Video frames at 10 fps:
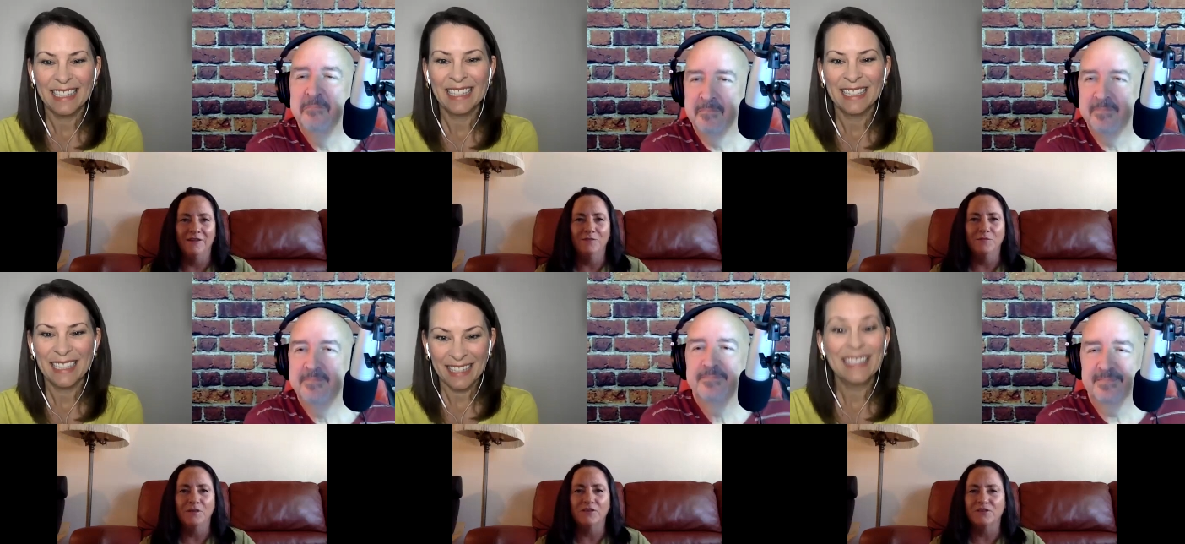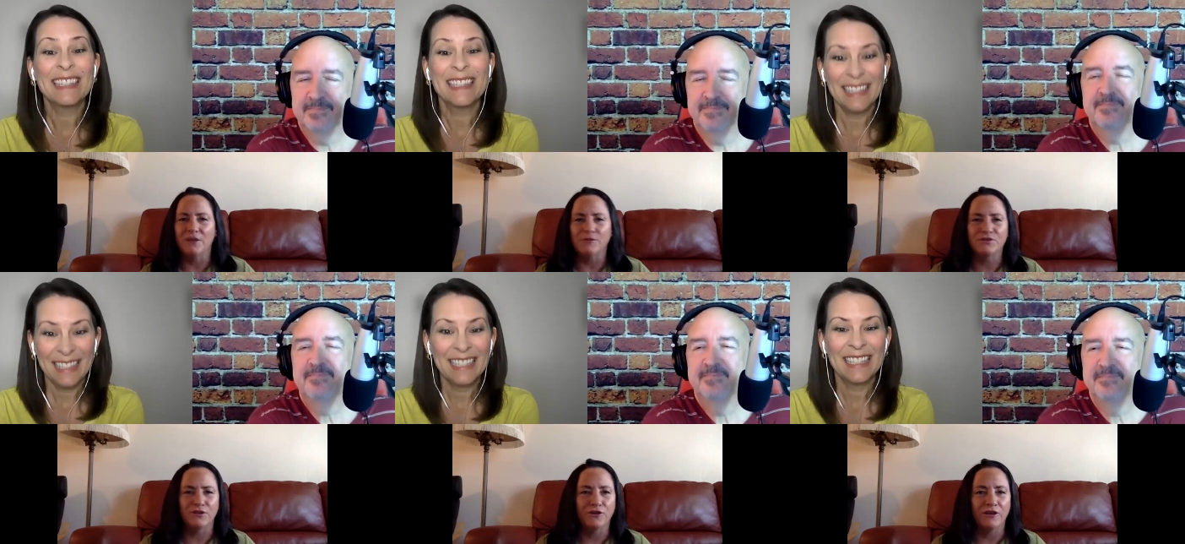Speaker 1: because mm-hmm. I was
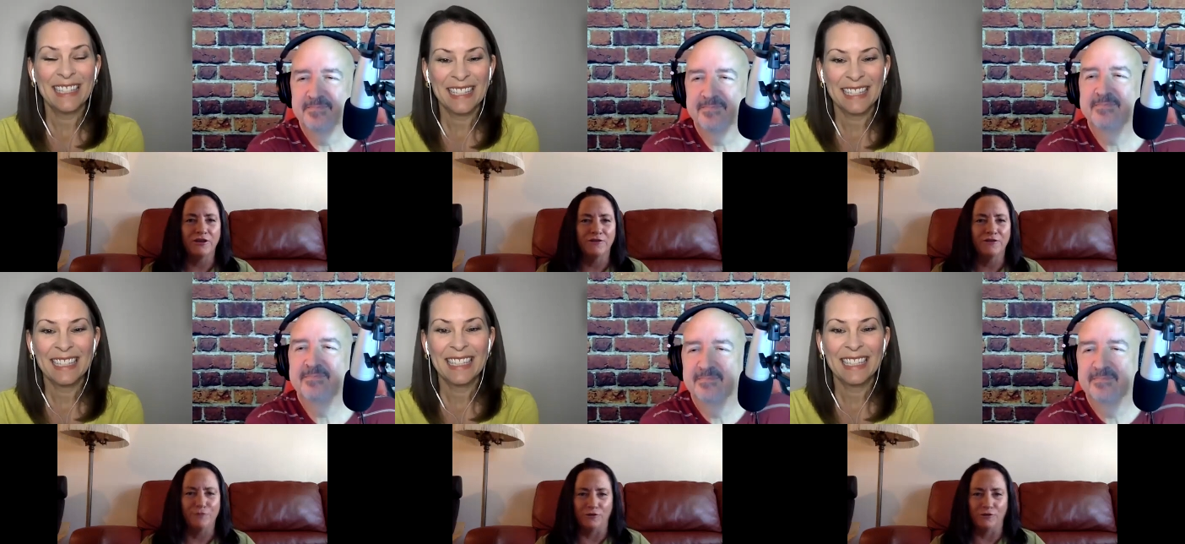looking mm-hmm. for